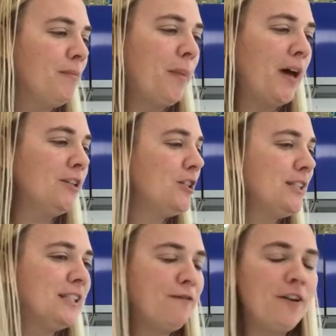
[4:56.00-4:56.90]
but
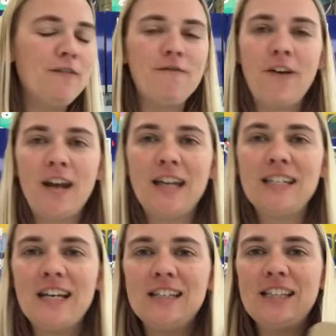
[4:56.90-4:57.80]
just different fun
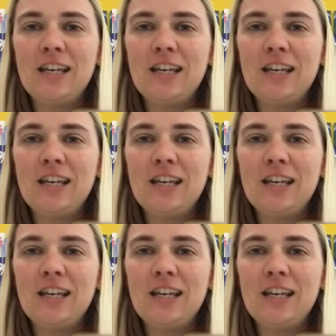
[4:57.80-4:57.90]
ideas